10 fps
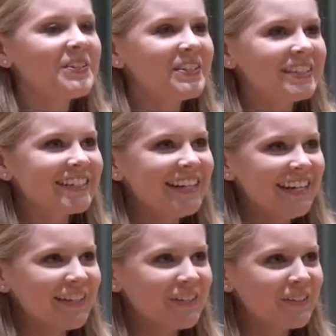just
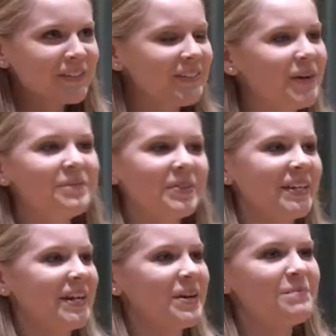
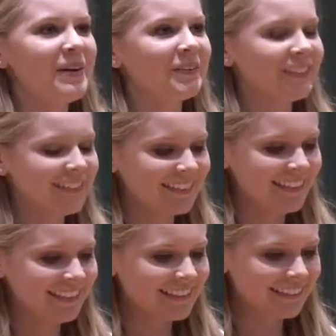something about
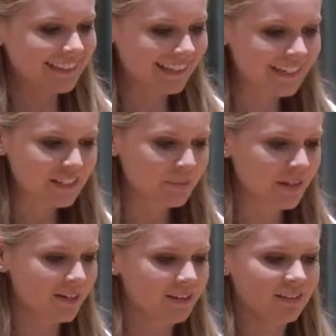the lights
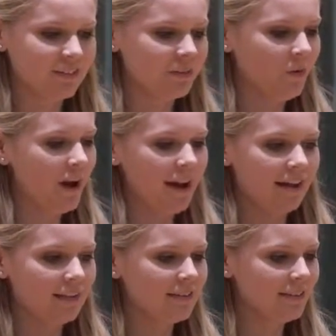being on you
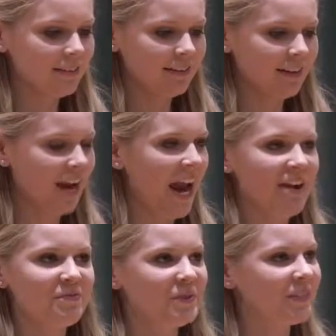and
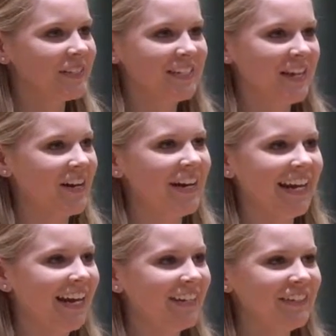everyone
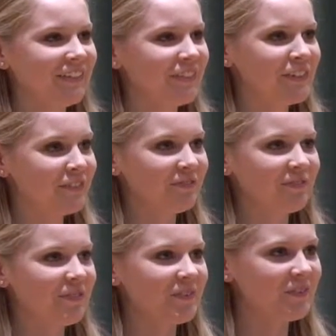staring at you, just
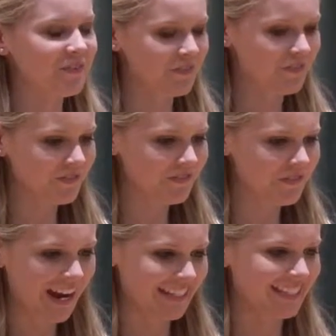
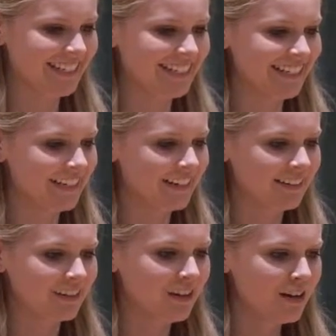fascinated
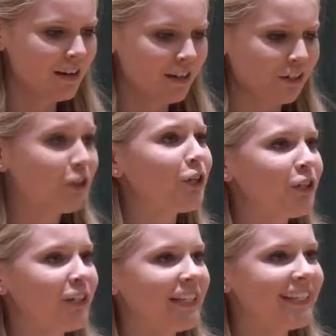and, and
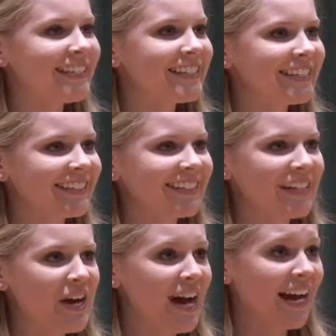curious.
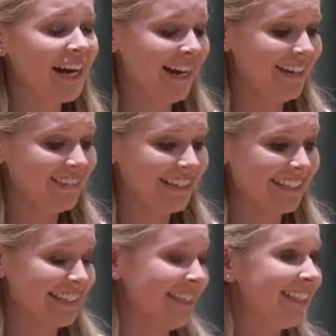I mean,
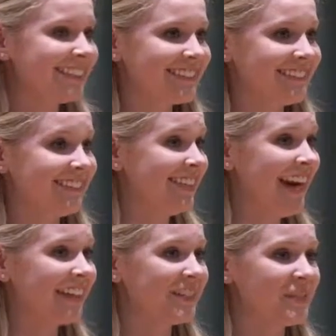it's
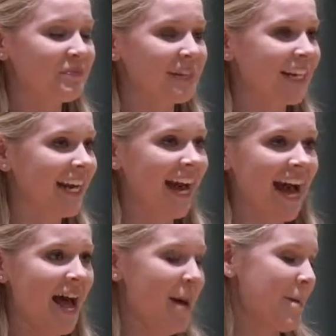intense, but
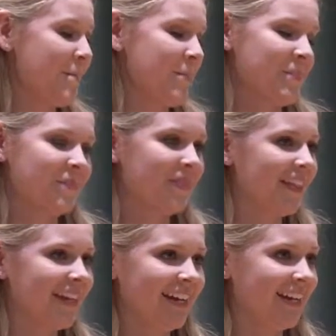
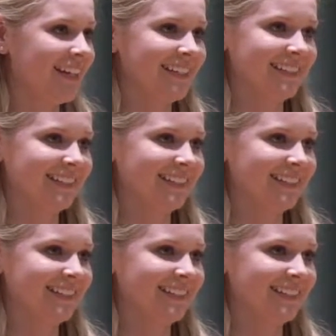I,